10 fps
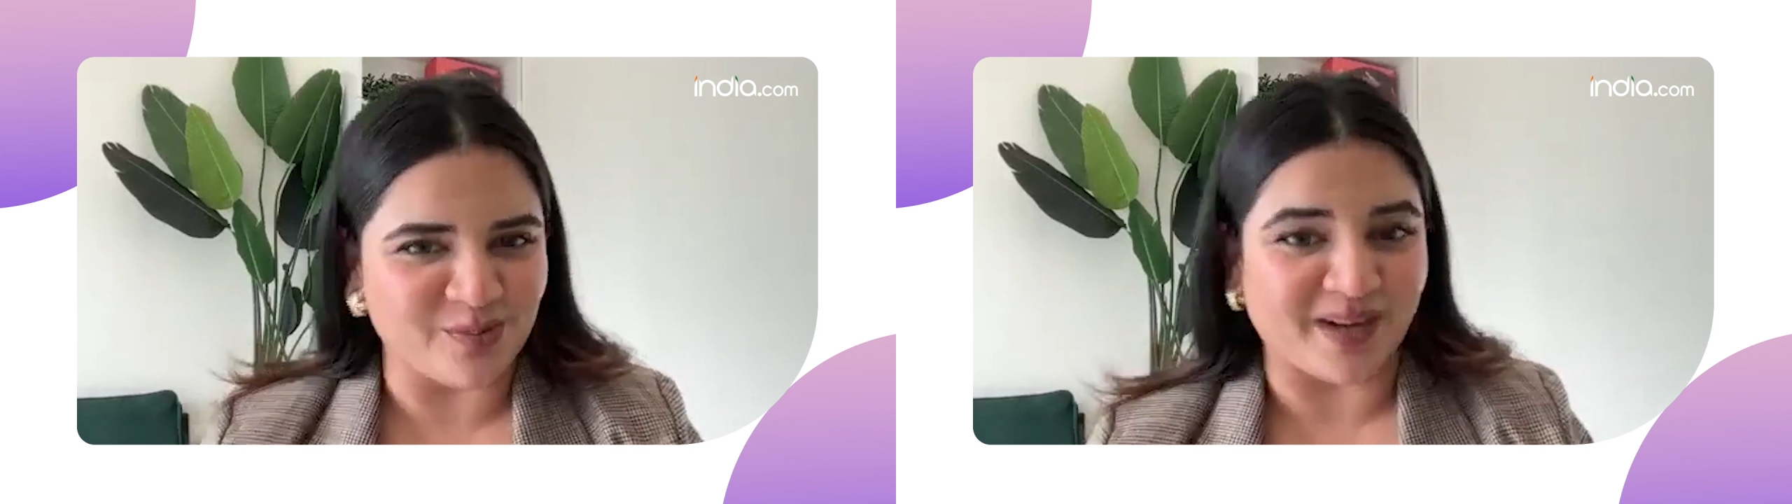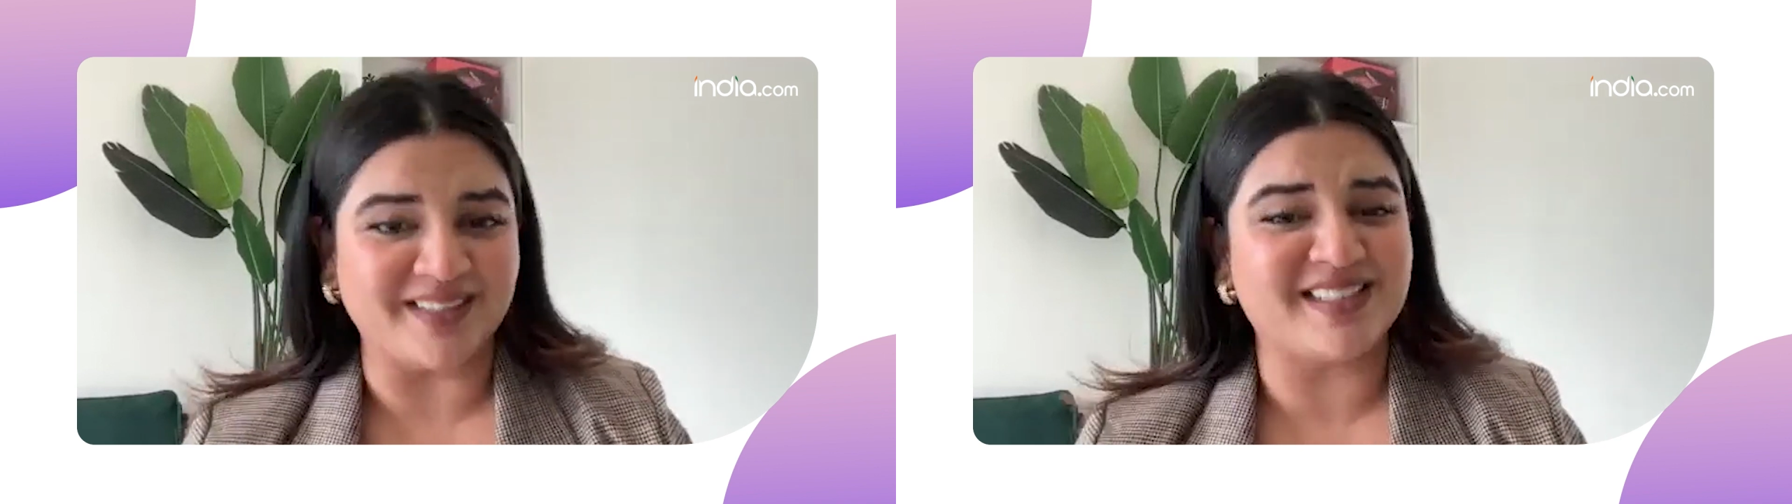
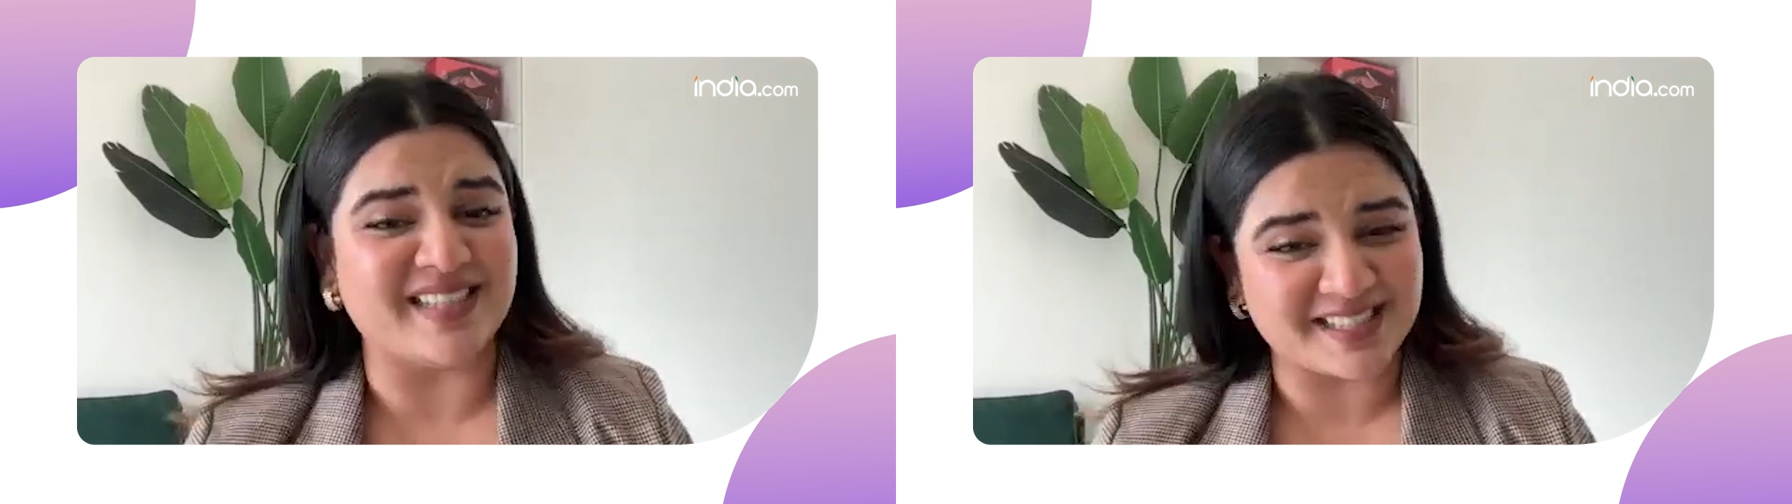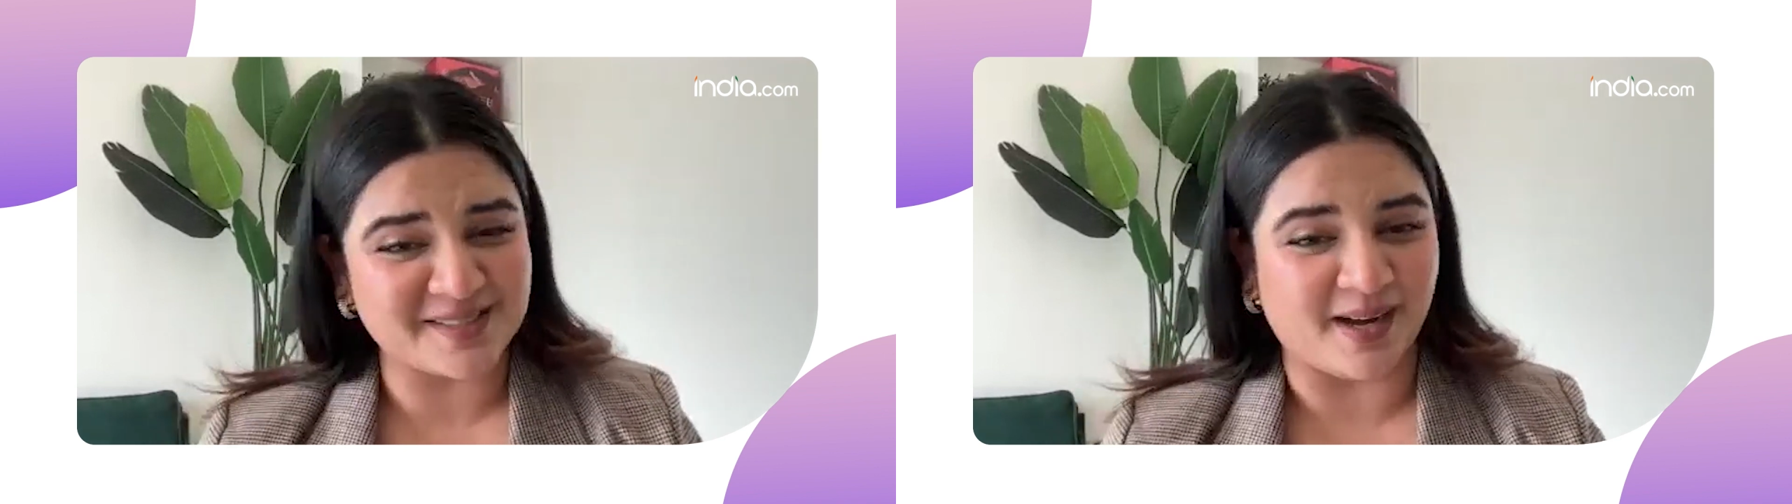2
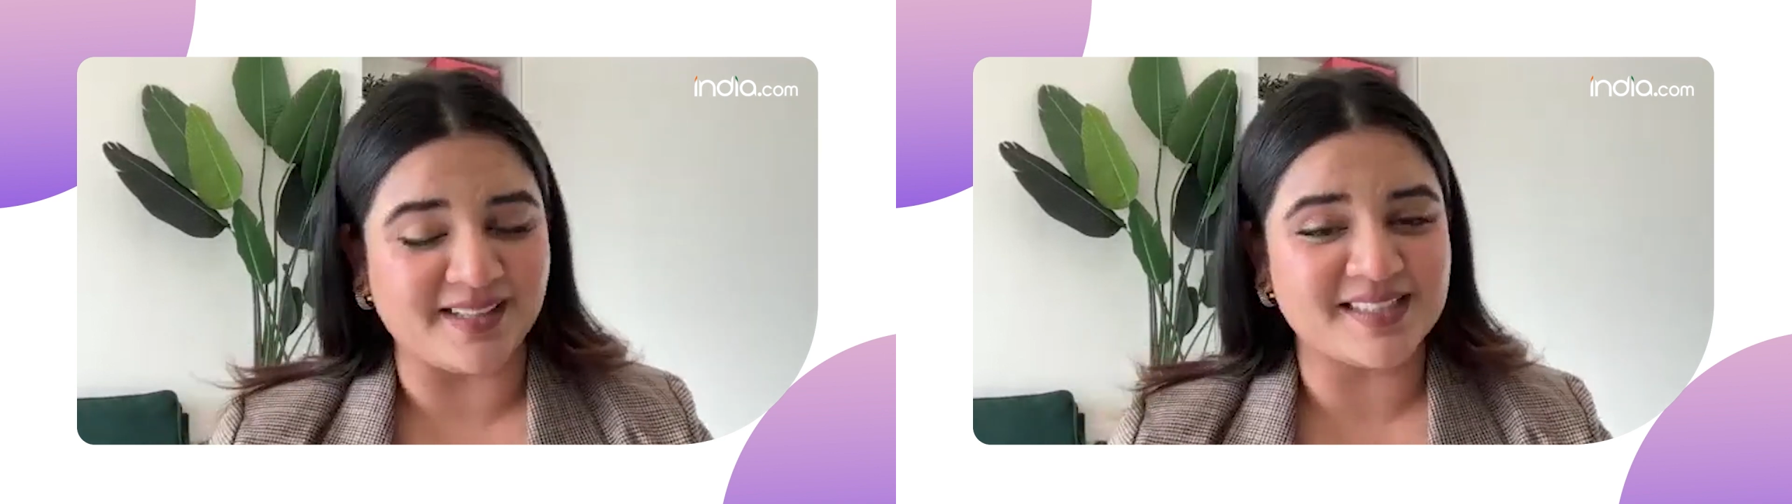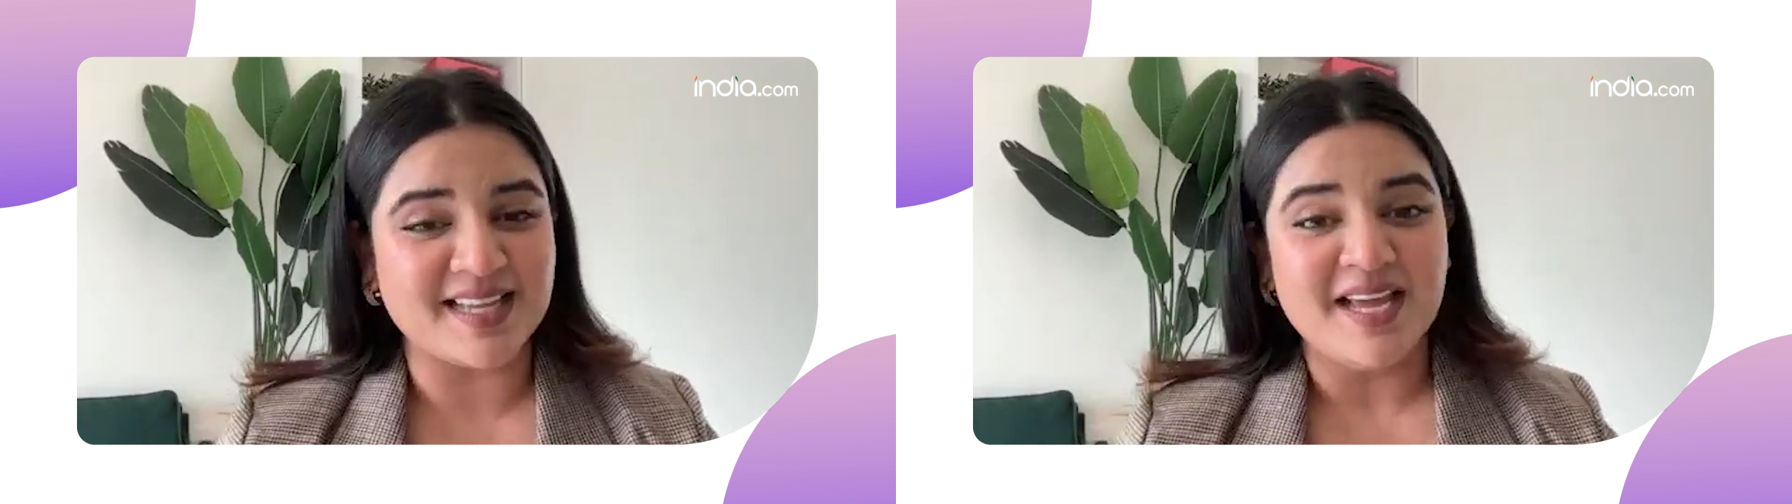months, 6
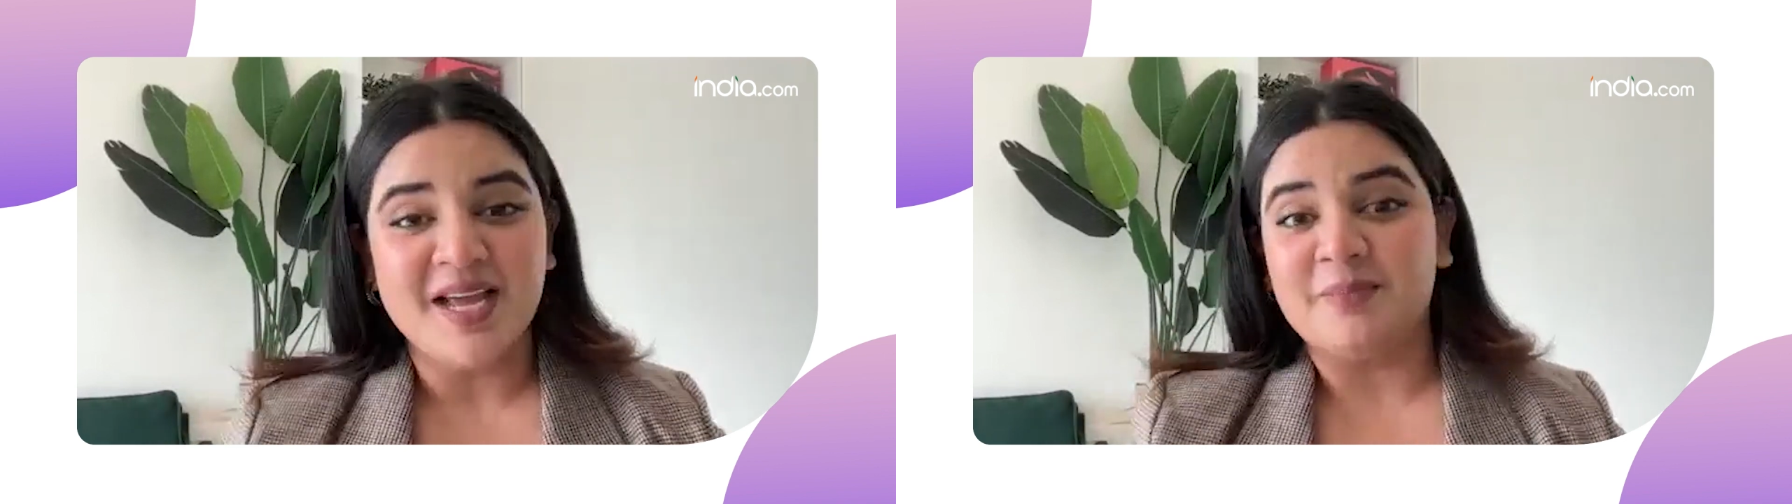months.